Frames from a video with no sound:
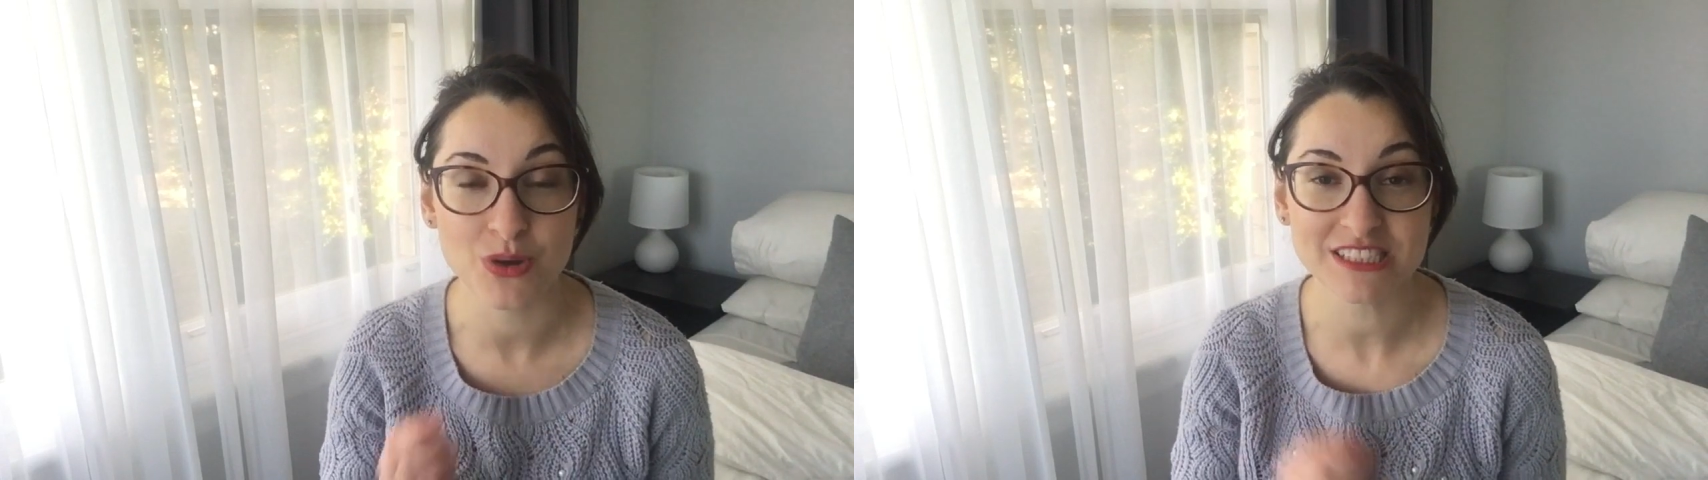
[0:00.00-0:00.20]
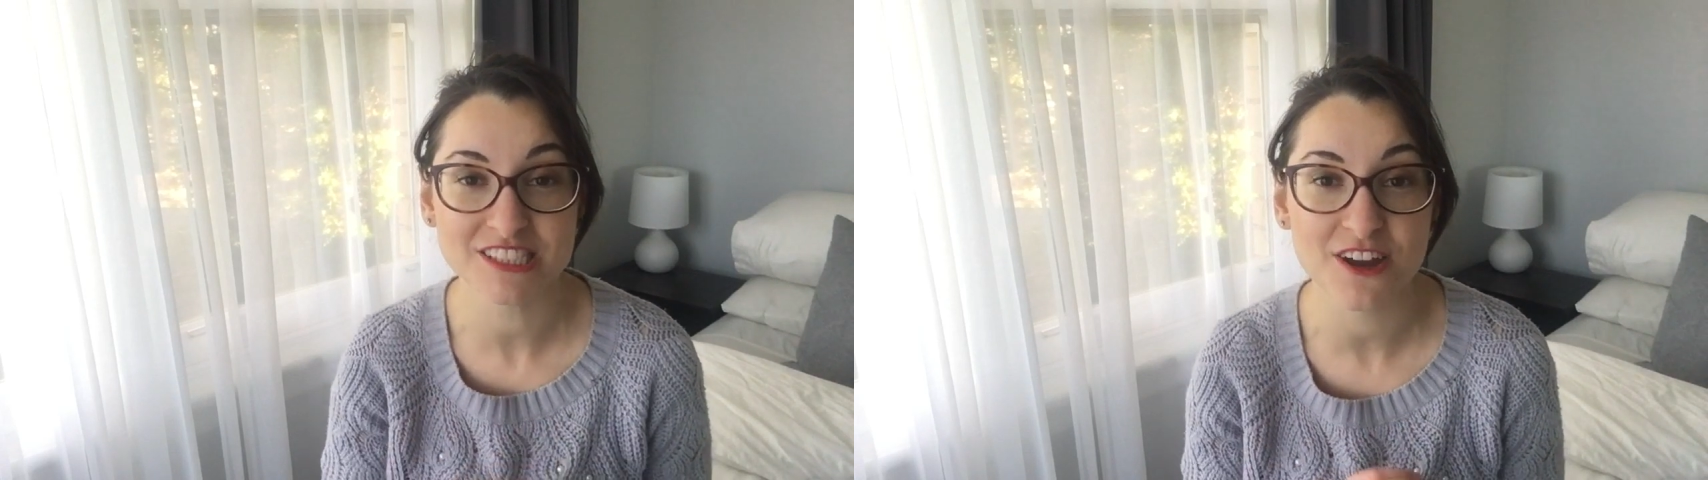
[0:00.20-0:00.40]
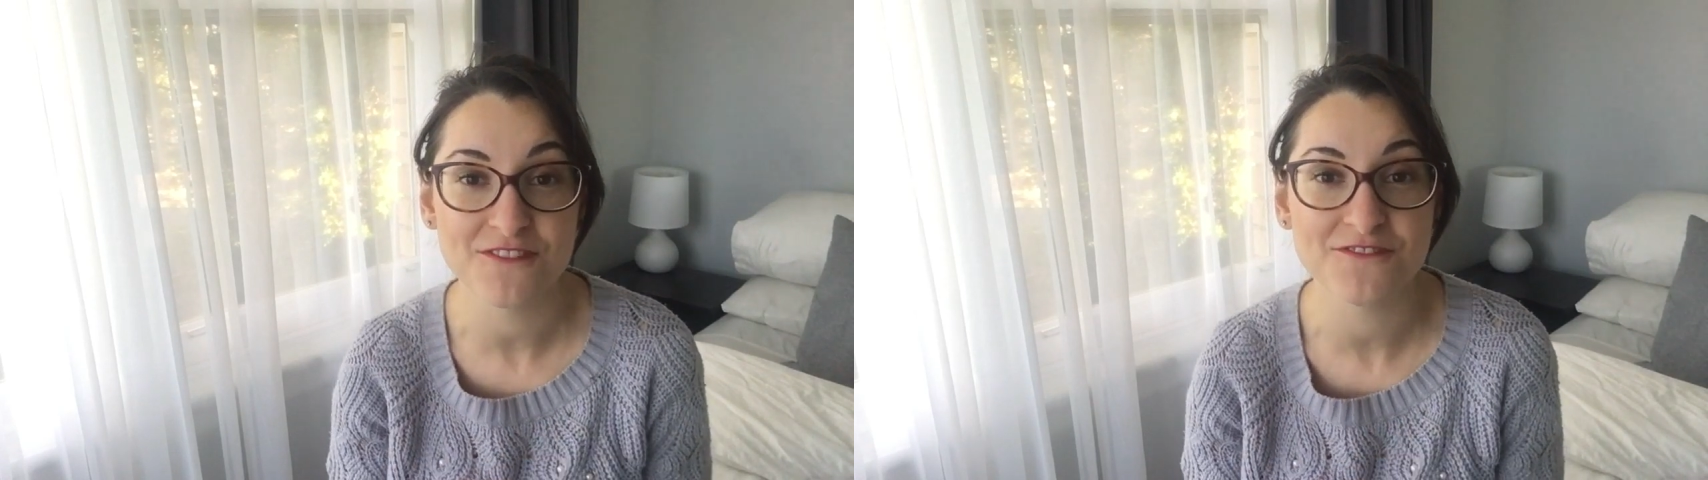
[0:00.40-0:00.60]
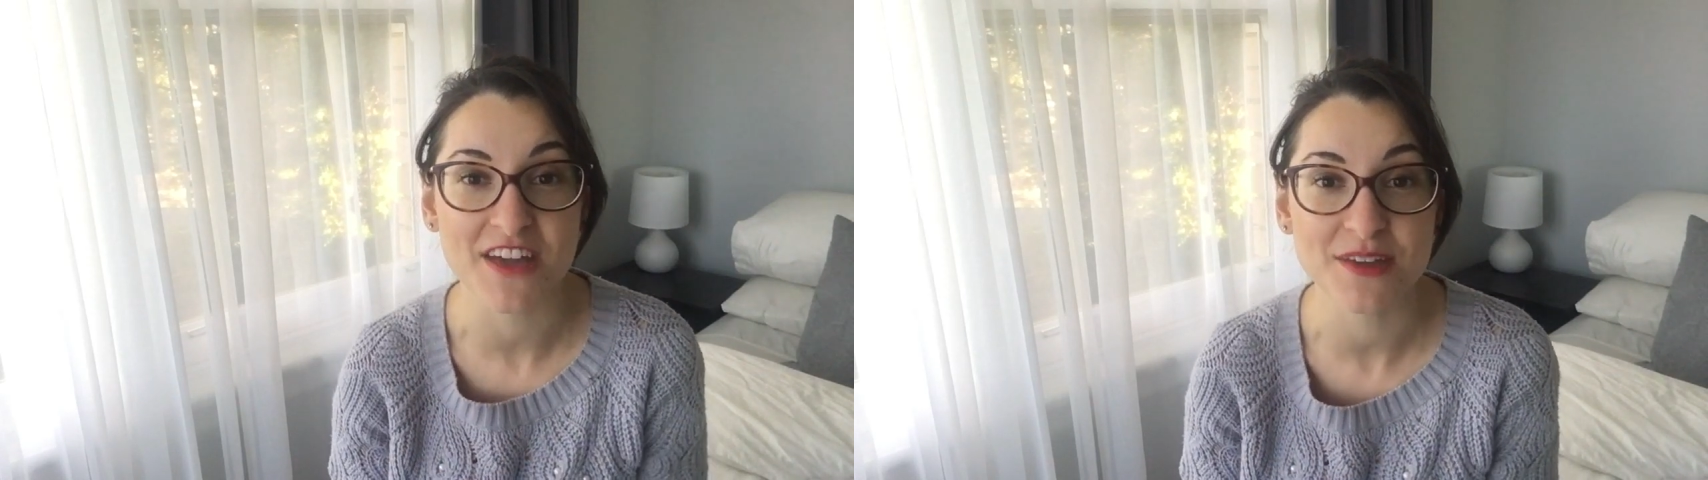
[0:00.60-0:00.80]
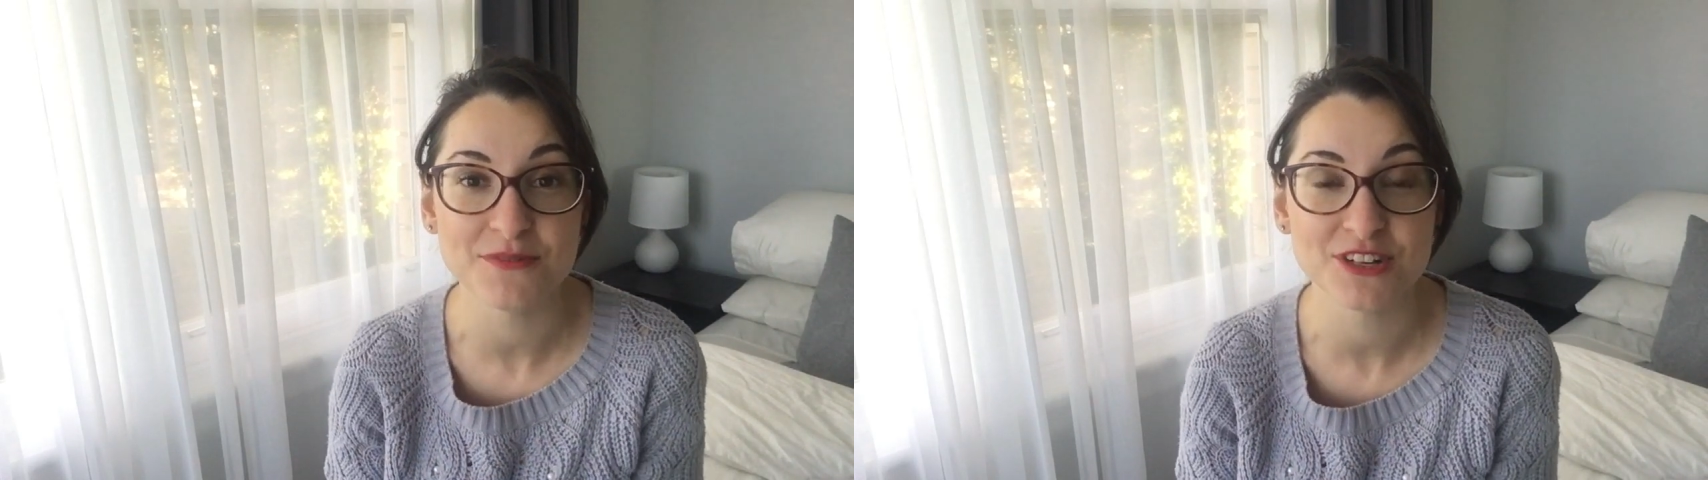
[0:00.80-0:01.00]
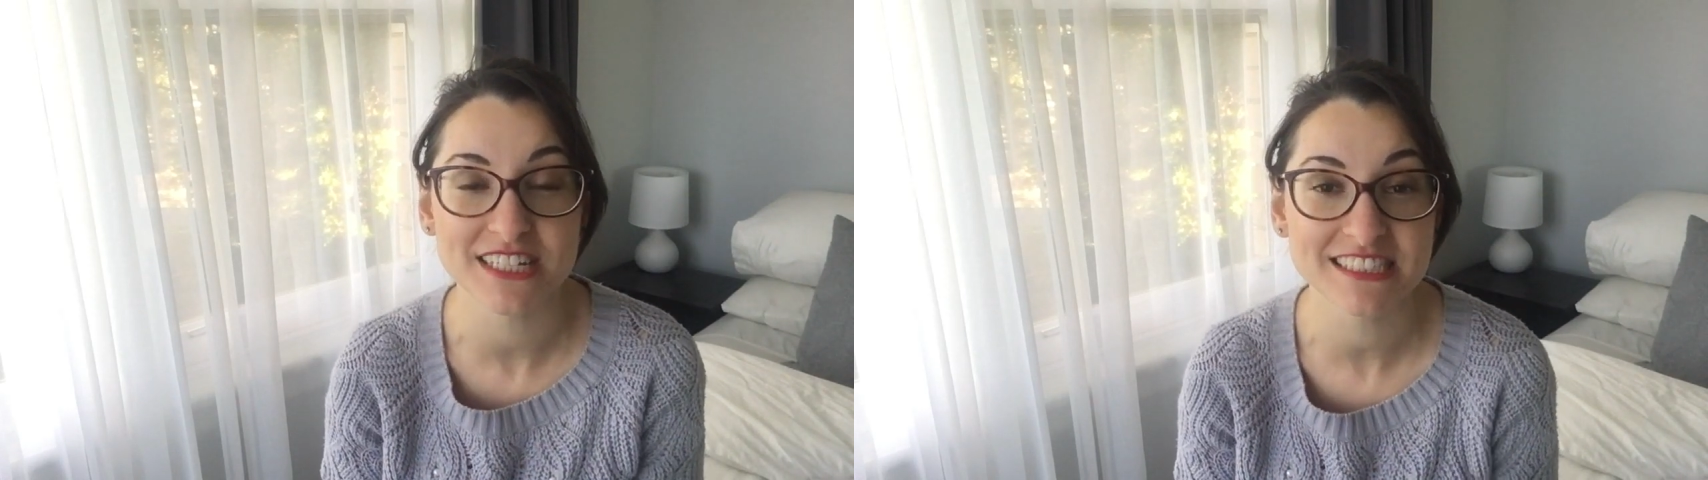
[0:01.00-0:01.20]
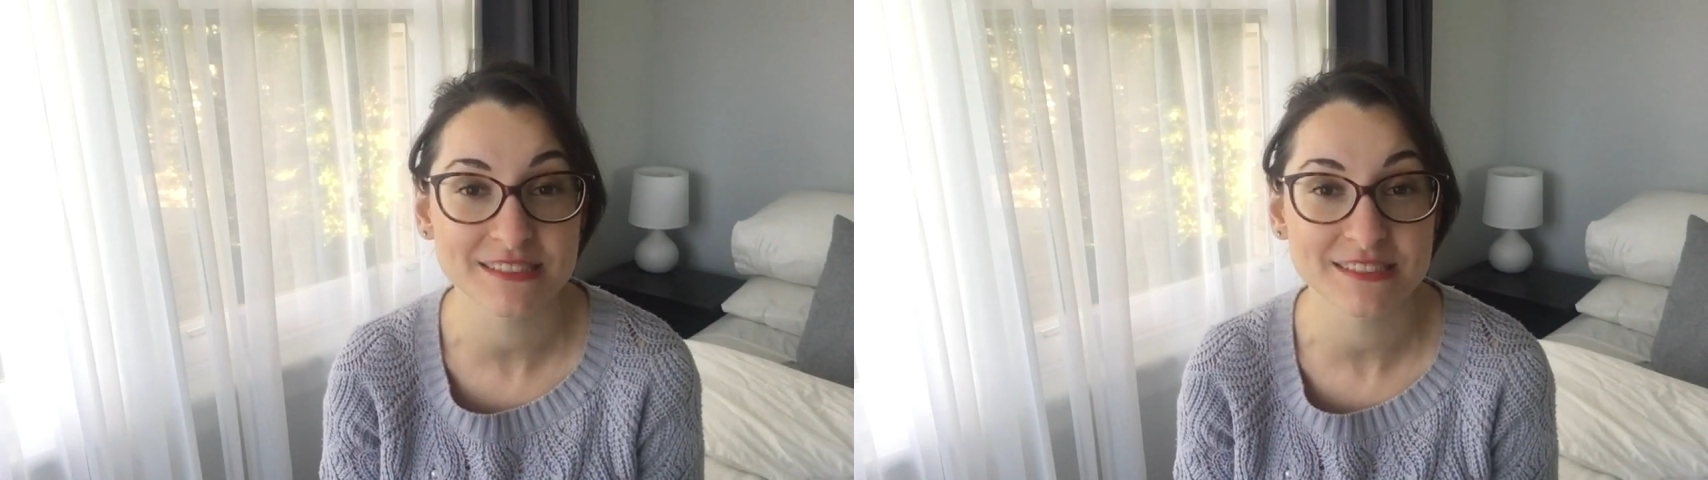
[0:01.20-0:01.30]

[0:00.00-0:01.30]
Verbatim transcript: What's your favorite